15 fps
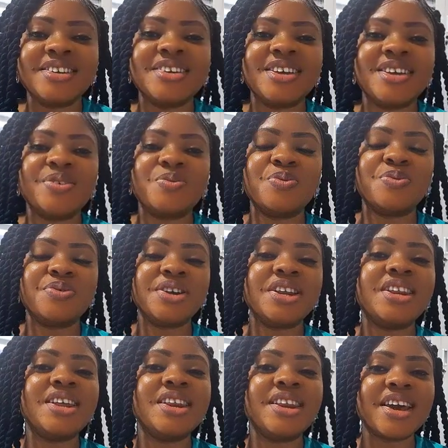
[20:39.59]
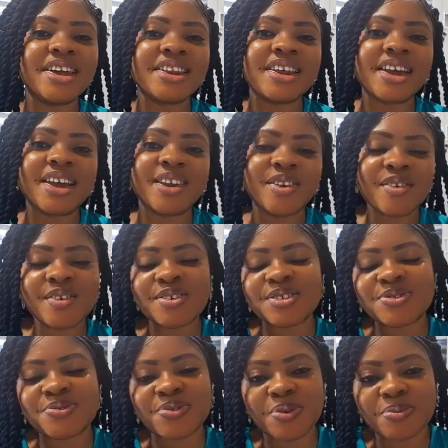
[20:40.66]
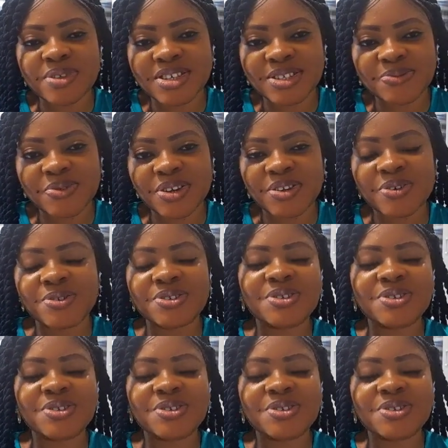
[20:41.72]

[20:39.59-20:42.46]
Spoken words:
They will really learn a lot from this video.